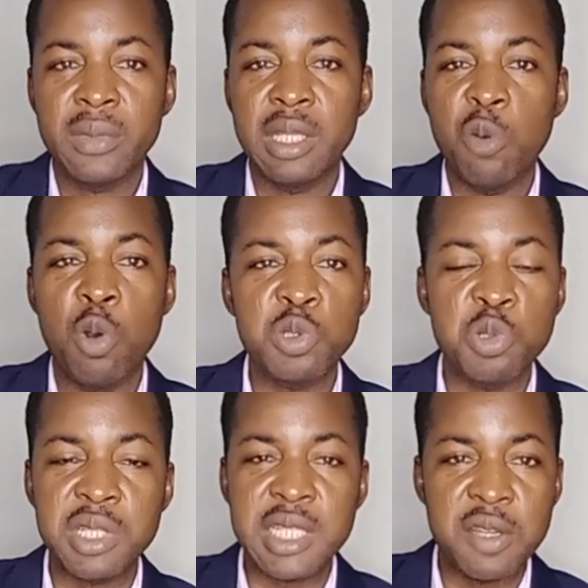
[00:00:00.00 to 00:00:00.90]
they want to
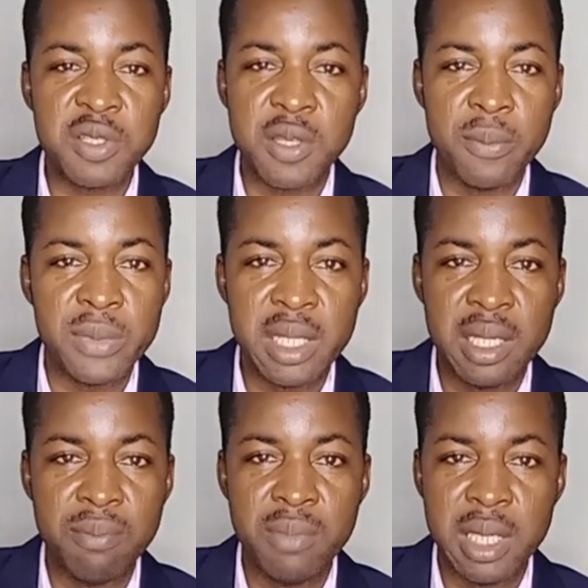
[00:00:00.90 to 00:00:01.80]
sell something
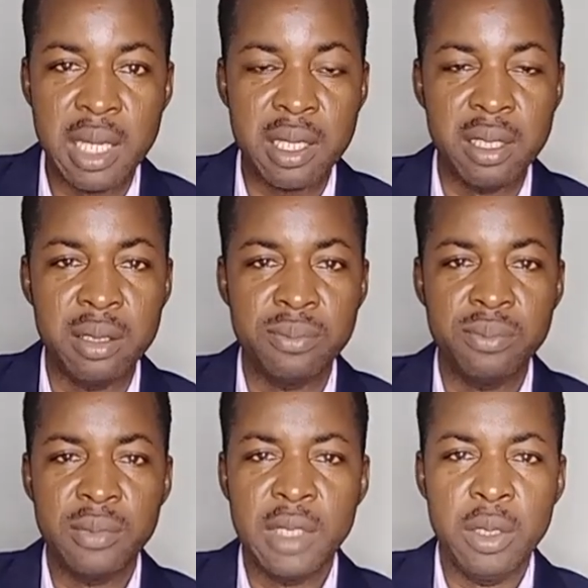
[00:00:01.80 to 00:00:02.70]
immediately.
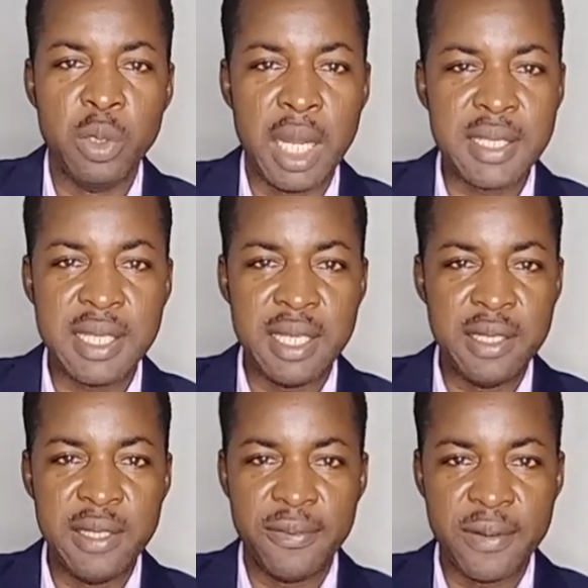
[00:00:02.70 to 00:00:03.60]
You can see the
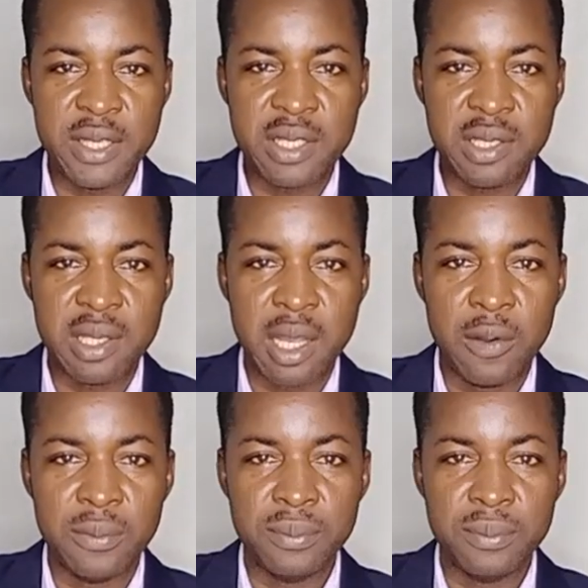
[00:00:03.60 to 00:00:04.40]
differences now.